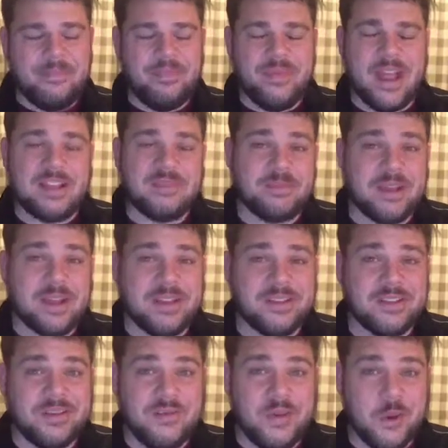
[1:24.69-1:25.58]
That's
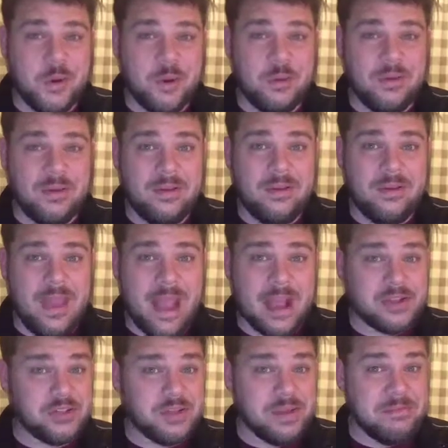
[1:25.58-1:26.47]
because if you're
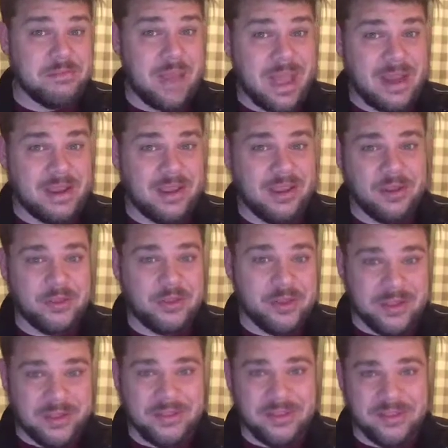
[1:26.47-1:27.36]
actually managing,
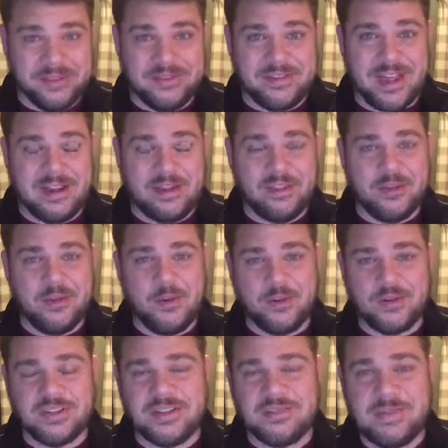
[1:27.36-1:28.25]
the title of the
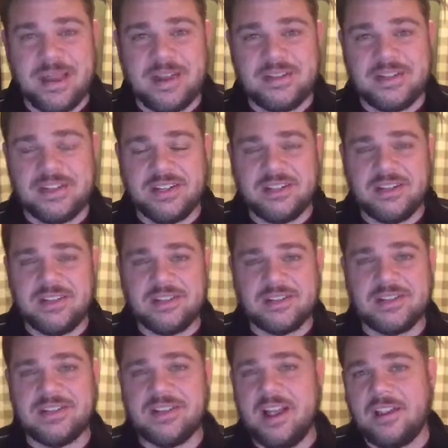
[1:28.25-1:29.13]
course is Managing
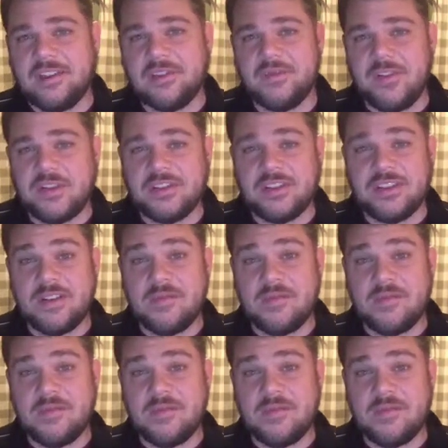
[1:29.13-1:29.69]
Intelligence Analysis Functions.